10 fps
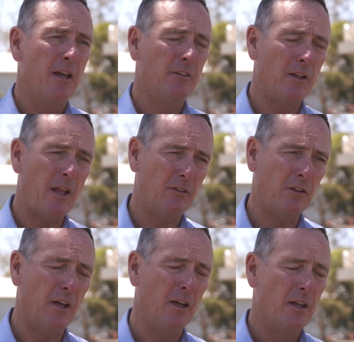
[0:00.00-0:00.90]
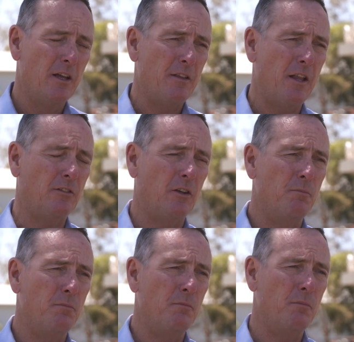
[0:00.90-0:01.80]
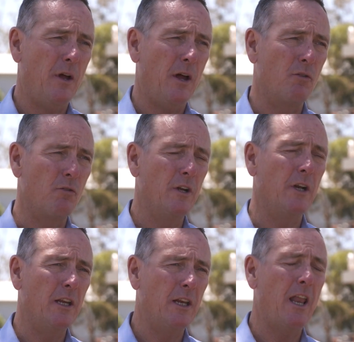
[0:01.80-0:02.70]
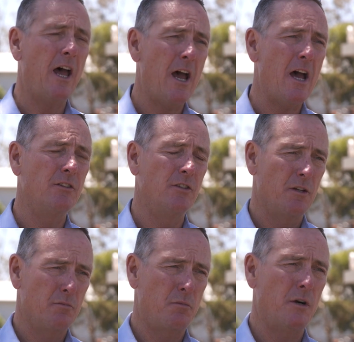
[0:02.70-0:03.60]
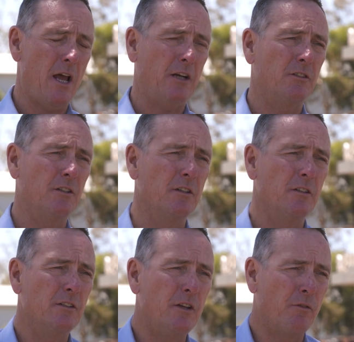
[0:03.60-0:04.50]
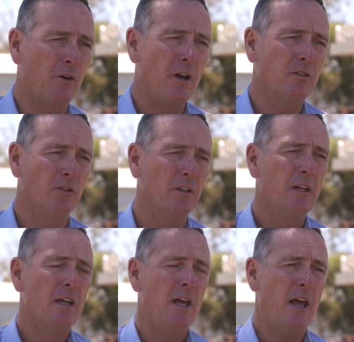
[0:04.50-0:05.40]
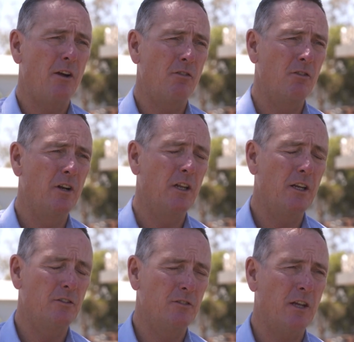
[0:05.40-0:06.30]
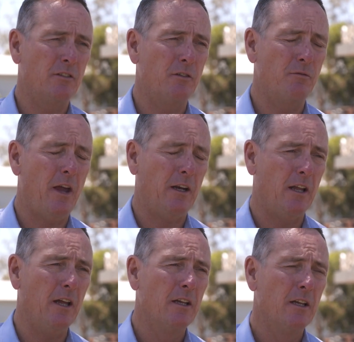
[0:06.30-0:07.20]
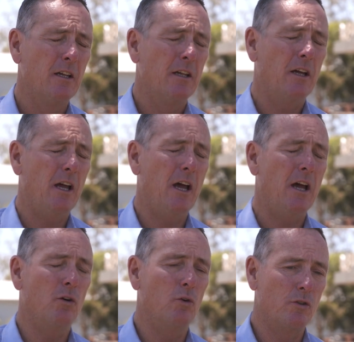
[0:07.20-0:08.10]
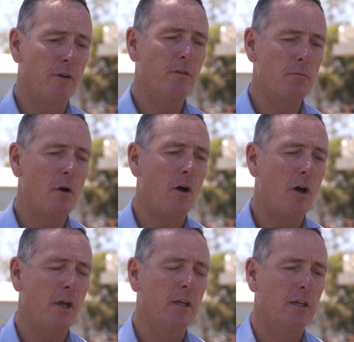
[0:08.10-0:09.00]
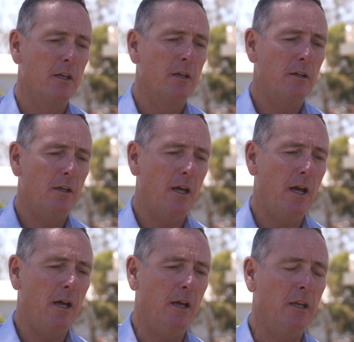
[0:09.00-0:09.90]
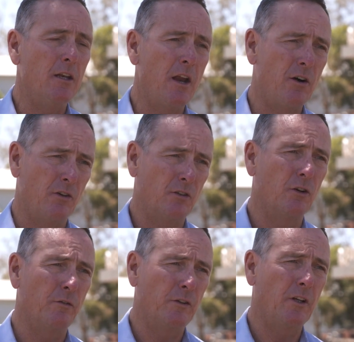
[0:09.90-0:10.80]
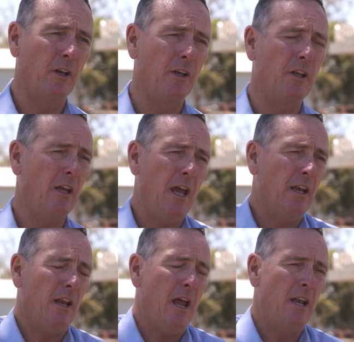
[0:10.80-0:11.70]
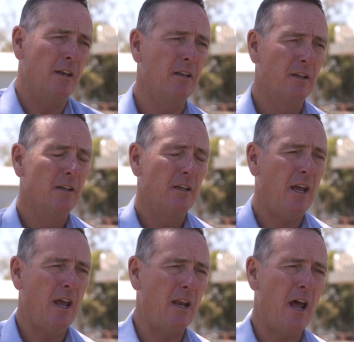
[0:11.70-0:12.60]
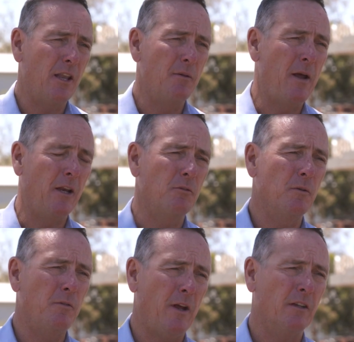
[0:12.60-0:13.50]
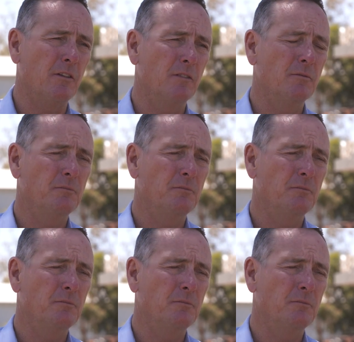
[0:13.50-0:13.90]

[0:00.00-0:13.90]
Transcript: So that's a, that's a, a really large production differential, and it really is just a factor uh, or driven by uh, inherent soil fertility and, and, and other management factors.